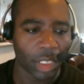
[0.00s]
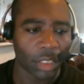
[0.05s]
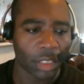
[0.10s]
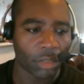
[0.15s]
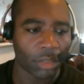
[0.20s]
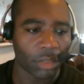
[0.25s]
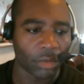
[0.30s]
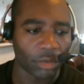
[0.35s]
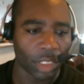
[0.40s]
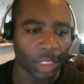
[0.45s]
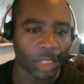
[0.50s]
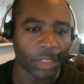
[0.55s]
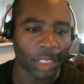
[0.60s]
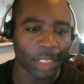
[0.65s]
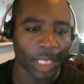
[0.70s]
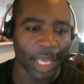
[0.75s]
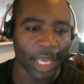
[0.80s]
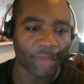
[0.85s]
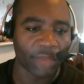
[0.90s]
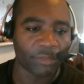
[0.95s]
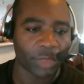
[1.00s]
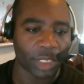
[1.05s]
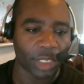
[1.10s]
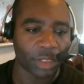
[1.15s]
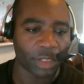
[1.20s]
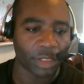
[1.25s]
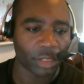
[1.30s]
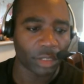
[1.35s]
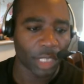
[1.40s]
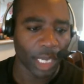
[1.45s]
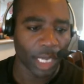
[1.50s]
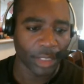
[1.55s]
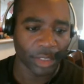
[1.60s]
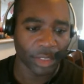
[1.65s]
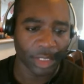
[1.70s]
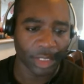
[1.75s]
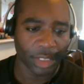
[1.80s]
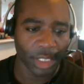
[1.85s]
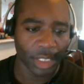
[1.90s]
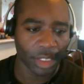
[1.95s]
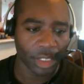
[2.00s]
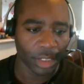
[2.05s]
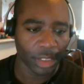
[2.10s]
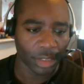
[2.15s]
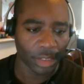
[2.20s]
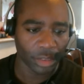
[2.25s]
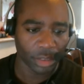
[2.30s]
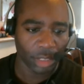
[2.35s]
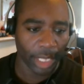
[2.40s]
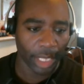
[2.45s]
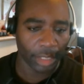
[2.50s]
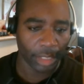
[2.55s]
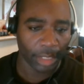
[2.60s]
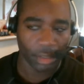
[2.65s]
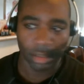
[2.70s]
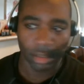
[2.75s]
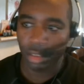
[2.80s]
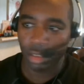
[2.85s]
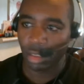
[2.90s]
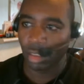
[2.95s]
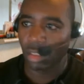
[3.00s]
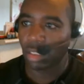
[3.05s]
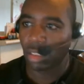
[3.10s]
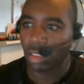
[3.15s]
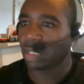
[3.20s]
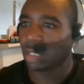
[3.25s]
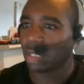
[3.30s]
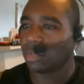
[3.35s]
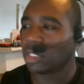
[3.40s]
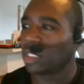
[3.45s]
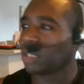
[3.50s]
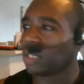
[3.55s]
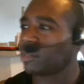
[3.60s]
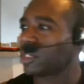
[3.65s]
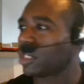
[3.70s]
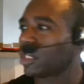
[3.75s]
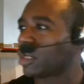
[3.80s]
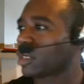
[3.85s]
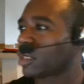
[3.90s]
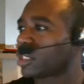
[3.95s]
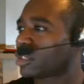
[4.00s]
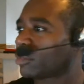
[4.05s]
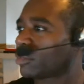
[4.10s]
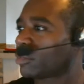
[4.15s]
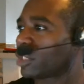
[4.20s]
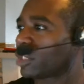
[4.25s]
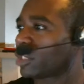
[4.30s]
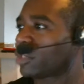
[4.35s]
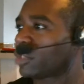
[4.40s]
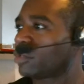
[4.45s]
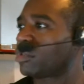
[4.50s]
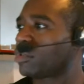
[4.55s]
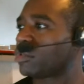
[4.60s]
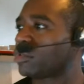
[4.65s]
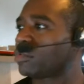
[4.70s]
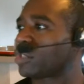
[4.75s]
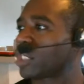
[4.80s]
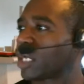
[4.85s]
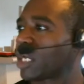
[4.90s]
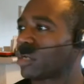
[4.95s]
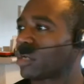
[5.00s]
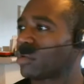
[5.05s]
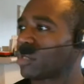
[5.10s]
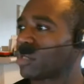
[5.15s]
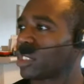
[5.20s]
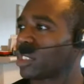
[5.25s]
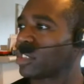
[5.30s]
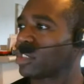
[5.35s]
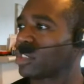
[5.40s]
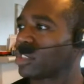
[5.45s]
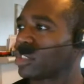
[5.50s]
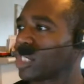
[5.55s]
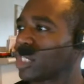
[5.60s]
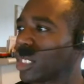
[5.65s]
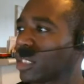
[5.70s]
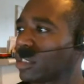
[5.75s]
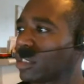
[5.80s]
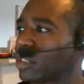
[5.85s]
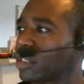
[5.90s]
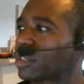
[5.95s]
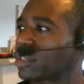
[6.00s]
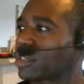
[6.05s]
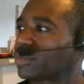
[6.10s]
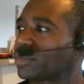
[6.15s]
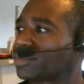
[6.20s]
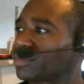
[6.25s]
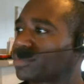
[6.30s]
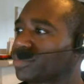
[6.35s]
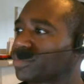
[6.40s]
Yeah, the live button. I can see it's like. Let me log into my YouTube channel and just take a look